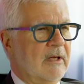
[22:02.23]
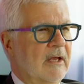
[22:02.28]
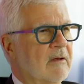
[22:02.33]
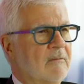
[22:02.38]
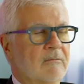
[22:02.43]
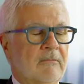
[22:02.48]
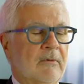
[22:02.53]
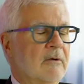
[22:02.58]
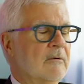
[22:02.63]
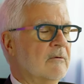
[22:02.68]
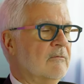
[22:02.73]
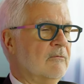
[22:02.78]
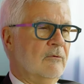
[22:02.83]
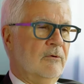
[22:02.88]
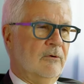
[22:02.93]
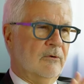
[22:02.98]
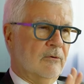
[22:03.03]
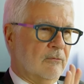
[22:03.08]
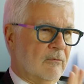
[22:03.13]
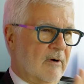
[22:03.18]
And
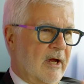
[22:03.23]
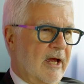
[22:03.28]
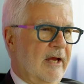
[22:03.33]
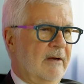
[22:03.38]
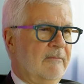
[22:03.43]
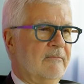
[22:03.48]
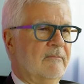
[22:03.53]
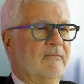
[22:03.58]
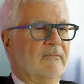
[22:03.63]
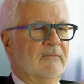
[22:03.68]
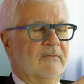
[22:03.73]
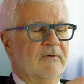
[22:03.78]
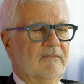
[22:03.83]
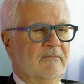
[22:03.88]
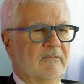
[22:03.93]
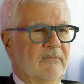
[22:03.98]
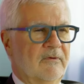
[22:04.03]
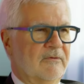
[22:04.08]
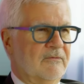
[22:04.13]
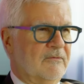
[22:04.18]
you're right,
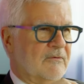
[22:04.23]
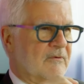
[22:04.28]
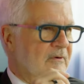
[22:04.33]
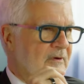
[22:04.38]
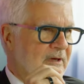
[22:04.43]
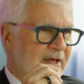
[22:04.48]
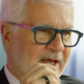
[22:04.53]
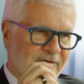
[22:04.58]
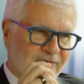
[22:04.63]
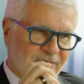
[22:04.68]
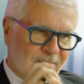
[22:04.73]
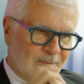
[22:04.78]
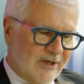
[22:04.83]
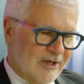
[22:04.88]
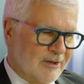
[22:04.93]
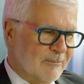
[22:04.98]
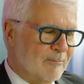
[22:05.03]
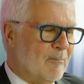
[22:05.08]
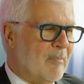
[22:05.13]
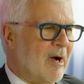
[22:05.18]
this has to be
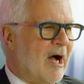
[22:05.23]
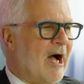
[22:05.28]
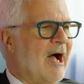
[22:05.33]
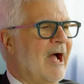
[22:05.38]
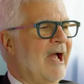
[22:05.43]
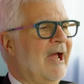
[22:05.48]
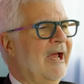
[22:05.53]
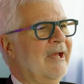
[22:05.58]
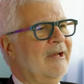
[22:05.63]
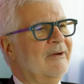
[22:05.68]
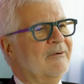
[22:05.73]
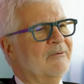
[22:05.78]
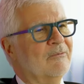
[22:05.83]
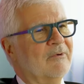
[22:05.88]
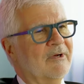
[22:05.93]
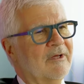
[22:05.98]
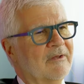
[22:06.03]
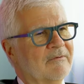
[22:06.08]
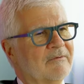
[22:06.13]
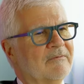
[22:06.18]
combined
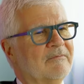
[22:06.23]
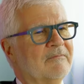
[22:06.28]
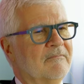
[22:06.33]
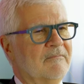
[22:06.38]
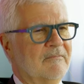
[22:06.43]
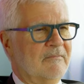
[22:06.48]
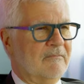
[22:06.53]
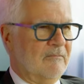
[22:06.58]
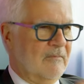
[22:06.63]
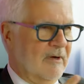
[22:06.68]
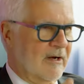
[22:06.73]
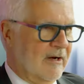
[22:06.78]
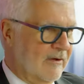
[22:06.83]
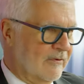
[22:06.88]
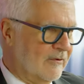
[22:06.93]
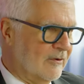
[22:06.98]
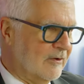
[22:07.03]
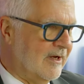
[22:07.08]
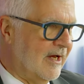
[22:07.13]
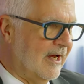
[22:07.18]
with
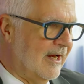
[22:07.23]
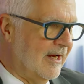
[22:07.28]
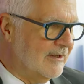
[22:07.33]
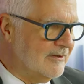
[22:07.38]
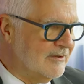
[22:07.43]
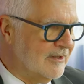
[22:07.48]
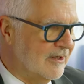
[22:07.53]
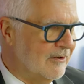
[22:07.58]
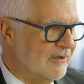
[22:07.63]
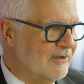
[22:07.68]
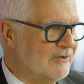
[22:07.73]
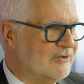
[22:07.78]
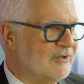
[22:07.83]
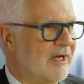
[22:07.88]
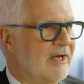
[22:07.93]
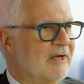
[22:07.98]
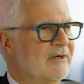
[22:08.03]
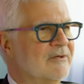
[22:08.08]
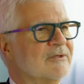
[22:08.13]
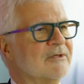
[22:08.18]
other dietary
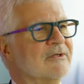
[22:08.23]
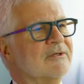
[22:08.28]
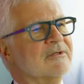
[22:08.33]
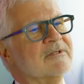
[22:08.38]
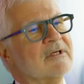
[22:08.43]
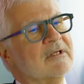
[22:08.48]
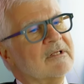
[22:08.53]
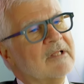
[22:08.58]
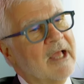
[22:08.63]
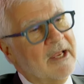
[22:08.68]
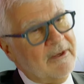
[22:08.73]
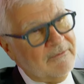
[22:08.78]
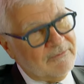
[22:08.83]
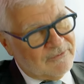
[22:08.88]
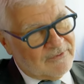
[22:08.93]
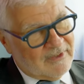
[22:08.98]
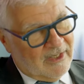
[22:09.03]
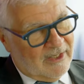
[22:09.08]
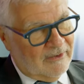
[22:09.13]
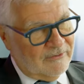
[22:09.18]
changes and
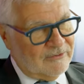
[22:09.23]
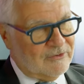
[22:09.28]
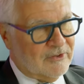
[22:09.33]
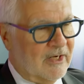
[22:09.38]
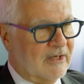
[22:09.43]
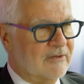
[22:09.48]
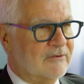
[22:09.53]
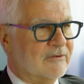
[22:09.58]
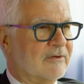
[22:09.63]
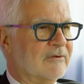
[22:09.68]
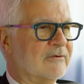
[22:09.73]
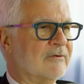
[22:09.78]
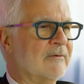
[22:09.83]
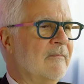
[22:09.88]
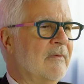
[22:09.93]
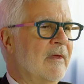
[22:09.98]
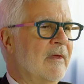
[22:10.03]
lifestyle changes.